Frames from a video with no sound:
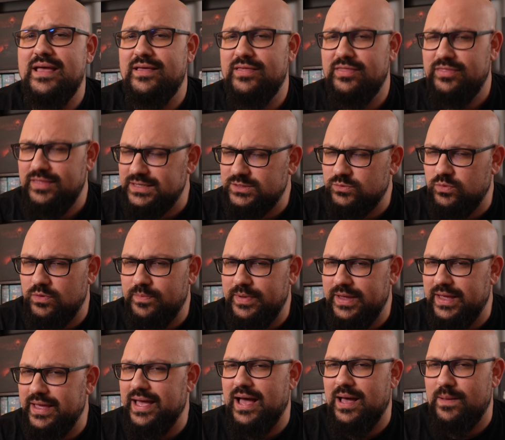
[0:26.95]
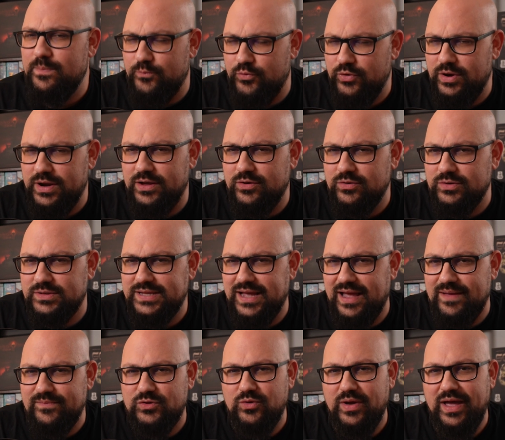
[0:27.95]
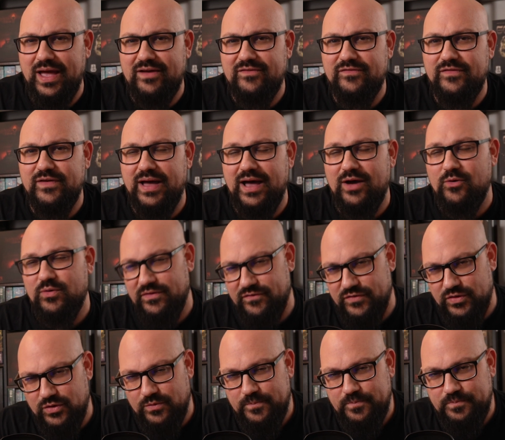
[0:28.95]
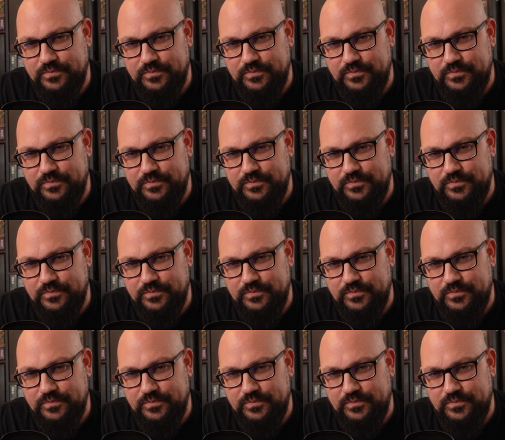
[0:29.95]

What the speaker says: this will be a pretty good time to have a review.